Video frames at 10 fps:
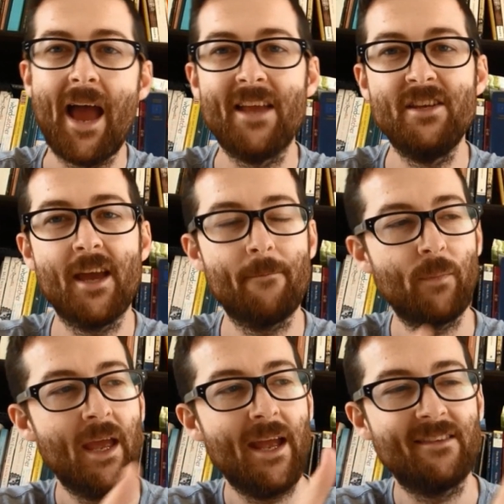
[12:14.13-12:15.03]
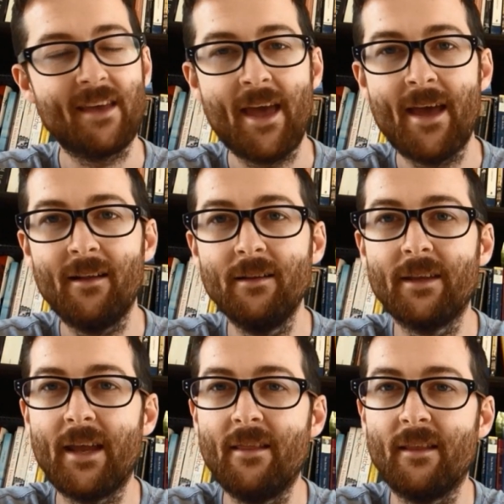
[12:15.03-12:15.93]
and yet it's held
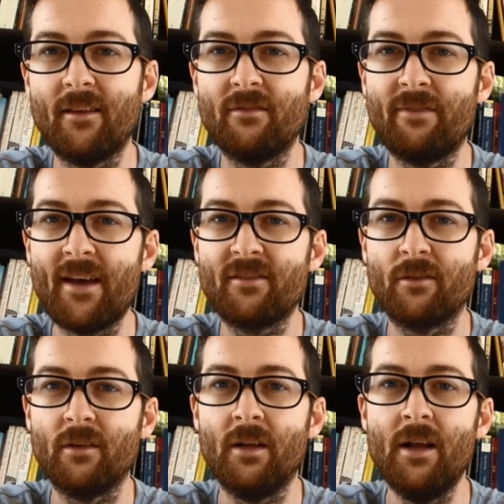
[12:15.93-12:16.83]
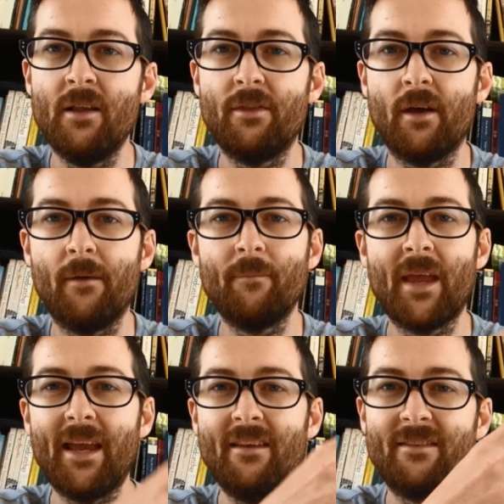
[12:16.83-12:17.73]
in this vessel that
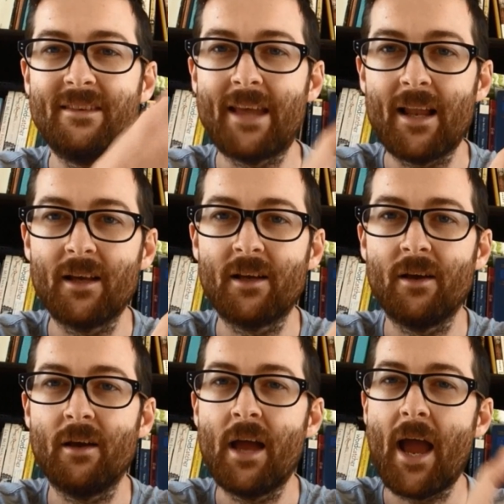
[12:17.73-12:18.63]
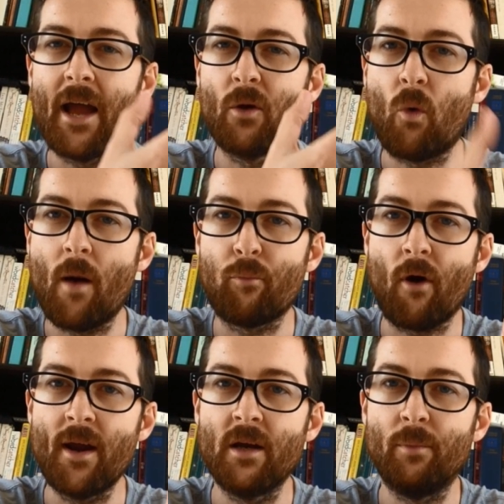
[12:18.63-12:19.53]
is delicate and quite
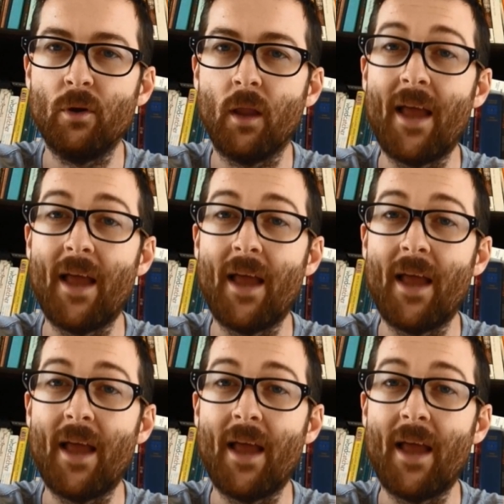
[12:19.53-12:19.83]
breakable.